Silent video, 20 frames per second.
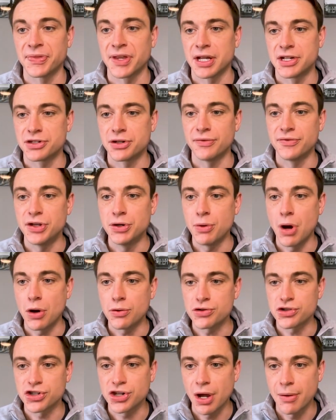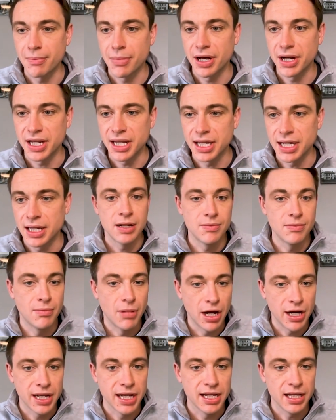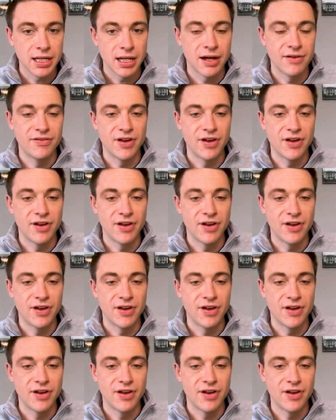So if you owe somebody money, a